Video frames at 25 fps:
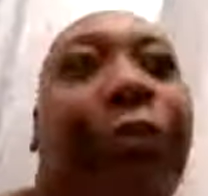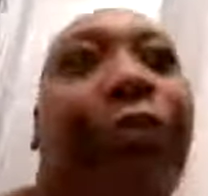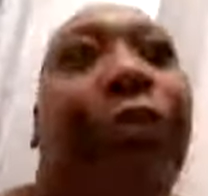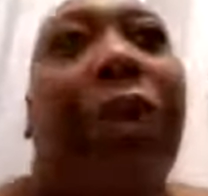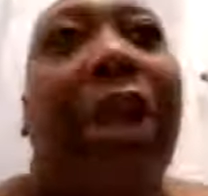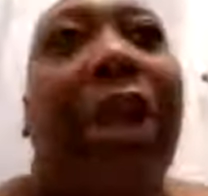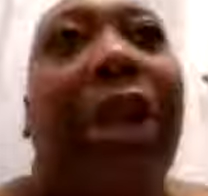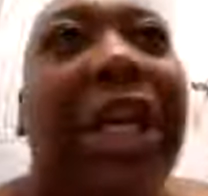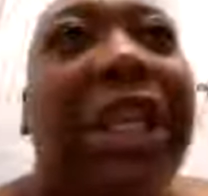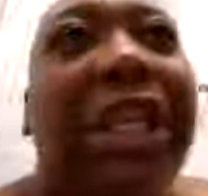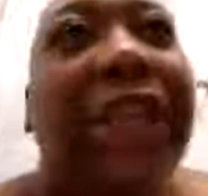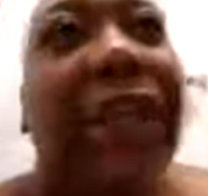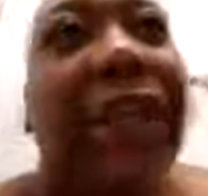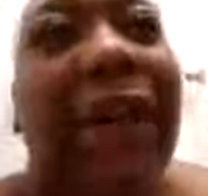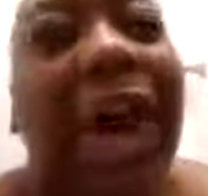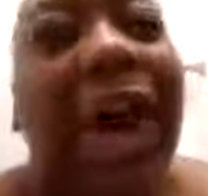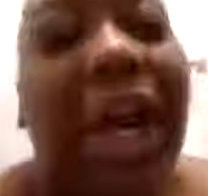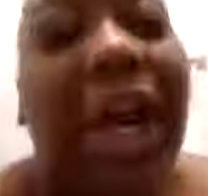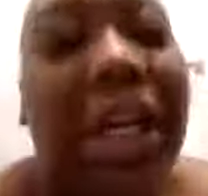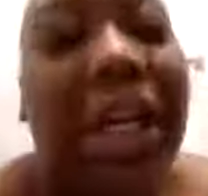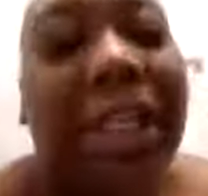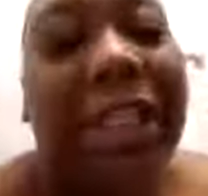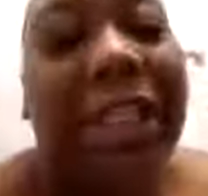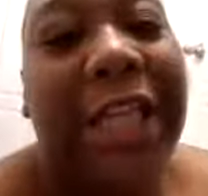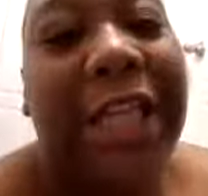As far
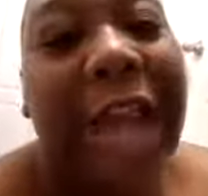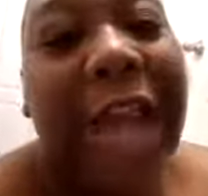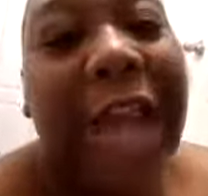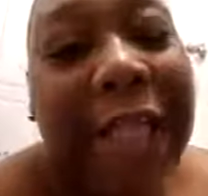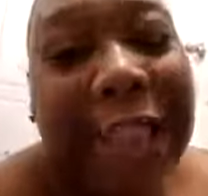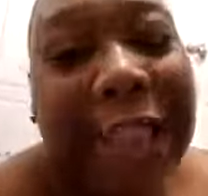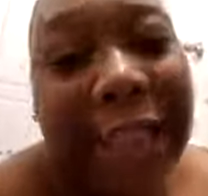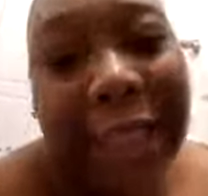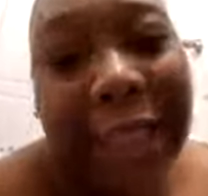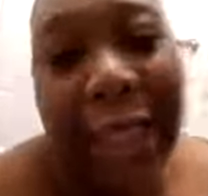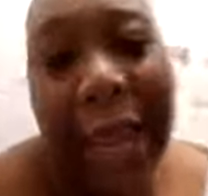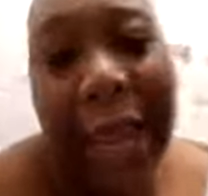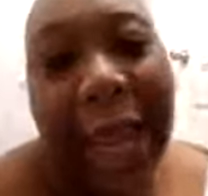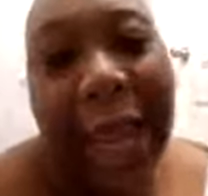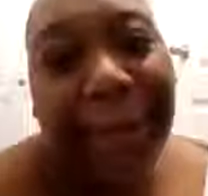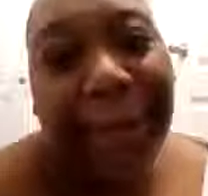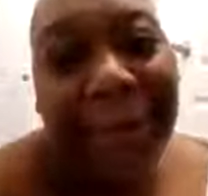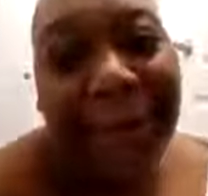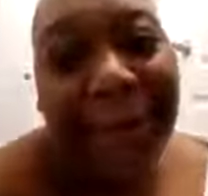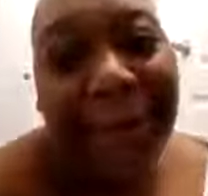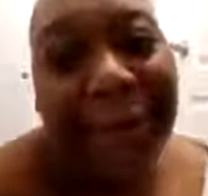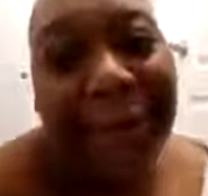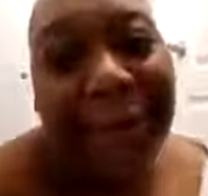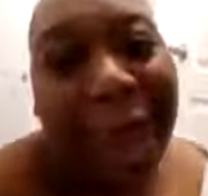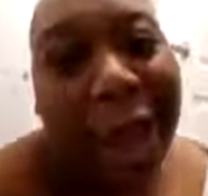as next steps,
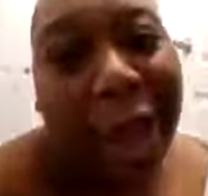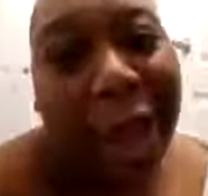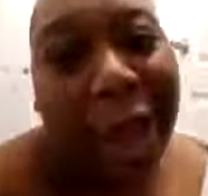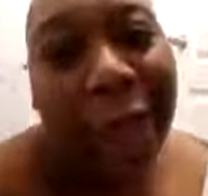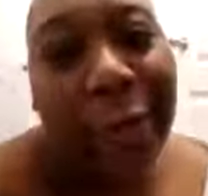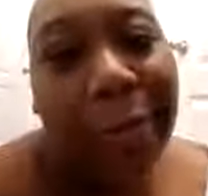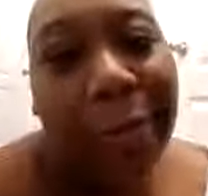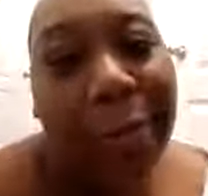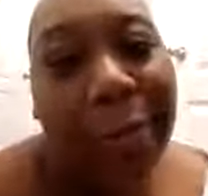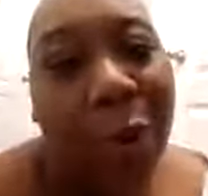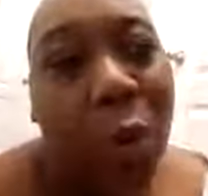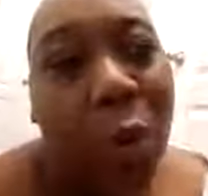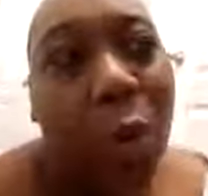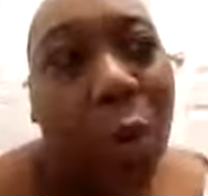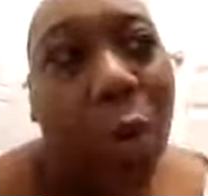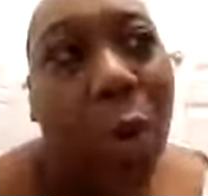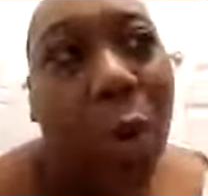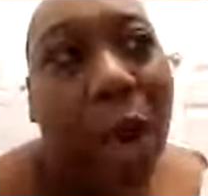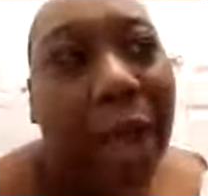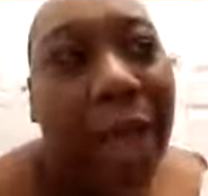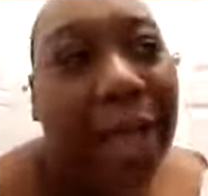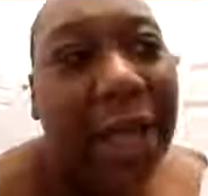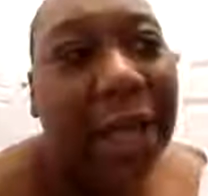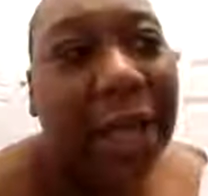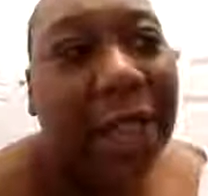
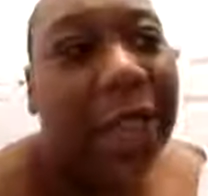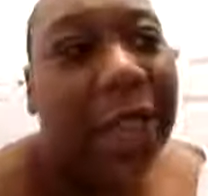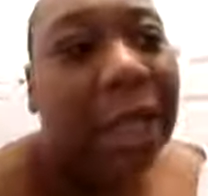what